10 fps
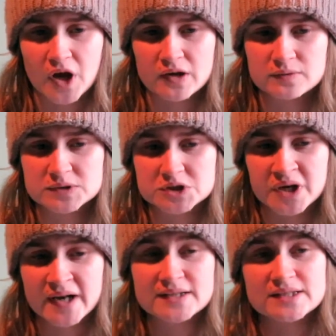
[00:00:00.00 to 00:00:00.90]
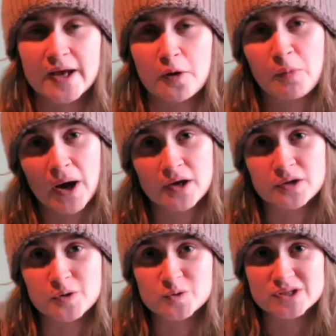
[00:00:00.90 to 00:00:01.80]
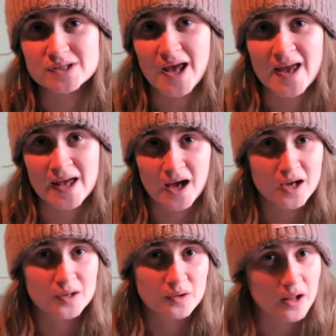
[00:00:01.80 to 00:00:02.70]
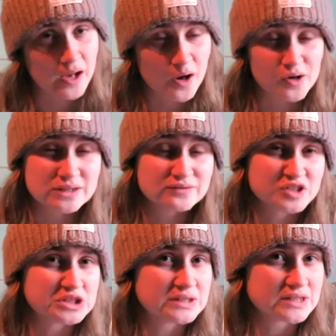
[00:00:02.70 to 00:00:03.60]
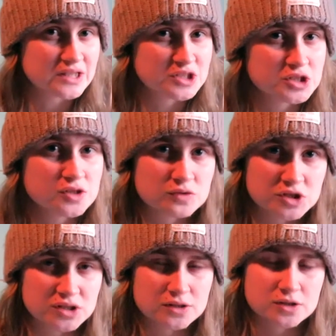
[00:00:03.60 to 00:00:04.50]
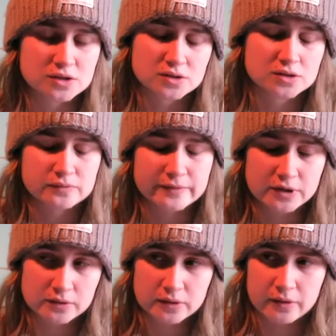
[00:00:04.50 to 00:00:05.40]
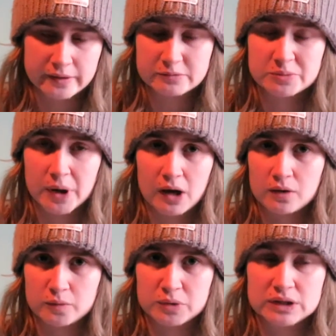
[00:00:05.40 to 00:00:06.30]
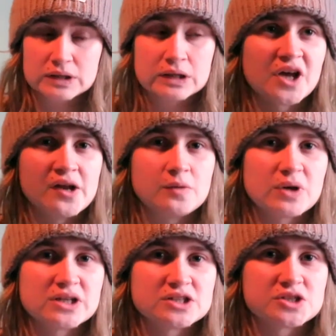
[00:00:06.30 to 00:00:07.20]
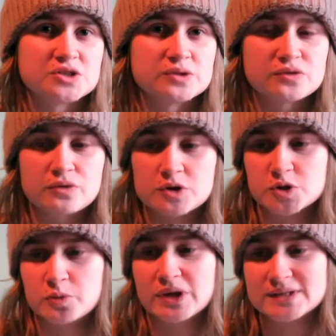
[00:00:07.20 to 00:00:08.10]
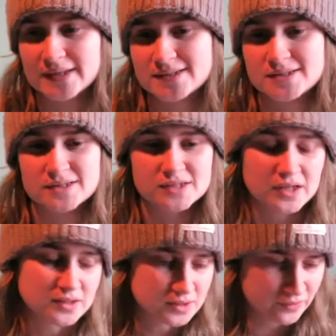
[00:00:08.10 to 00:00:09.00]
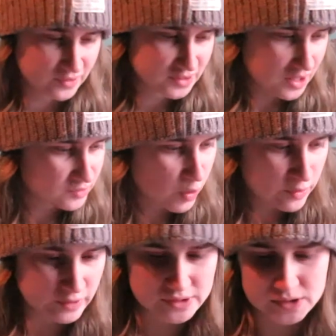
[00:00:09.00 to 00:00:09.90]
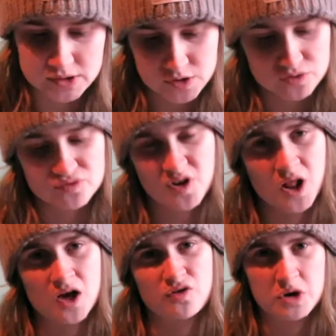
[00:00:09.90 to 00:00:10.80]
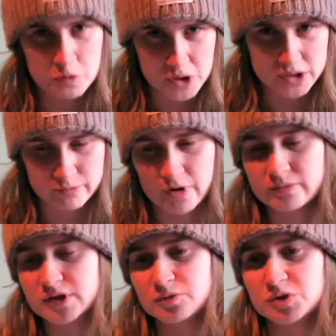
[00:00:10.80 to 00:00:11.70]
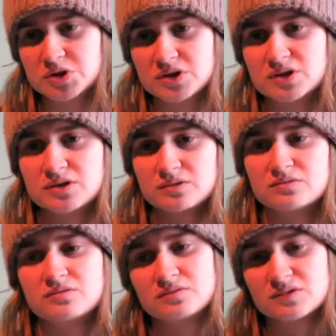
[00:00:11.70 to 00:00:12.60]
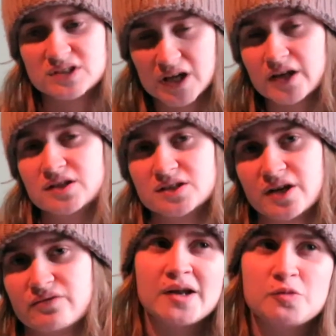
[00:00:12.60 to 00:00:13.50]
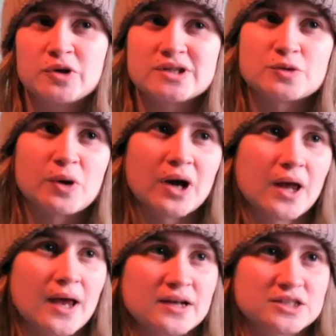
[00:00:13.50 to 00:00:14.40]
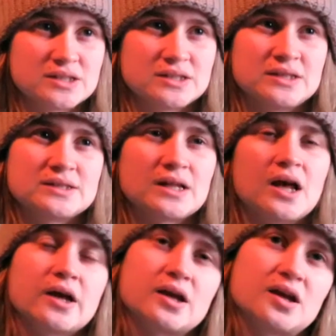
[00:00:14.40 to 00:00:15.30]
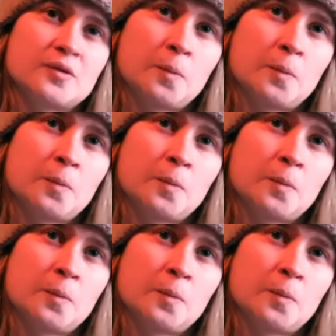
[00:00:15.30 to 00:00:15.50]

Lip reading: he was trying to get her back using AI, like artificial intelligence, which is just something that creeps me out completely. And he managed to do it through so many tests and scientific experiments and stuff. Not like creepy experiments, but just science and everything. And he brings her back, and he's like